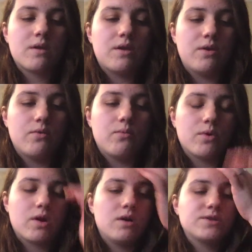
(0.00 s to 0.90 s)

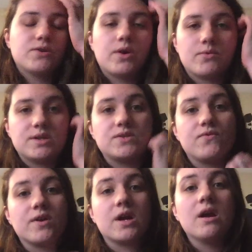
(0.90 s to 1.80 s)
were also at risk
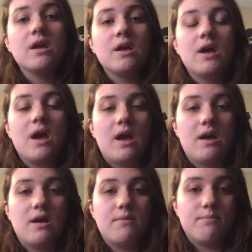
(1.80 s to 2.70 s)
for
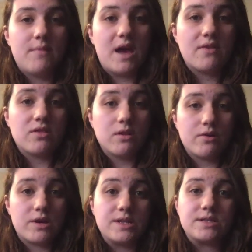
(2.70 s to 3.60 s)
math
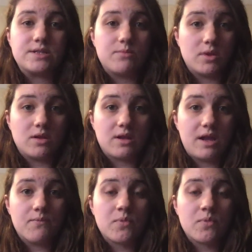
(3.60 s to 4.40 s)
learning disability.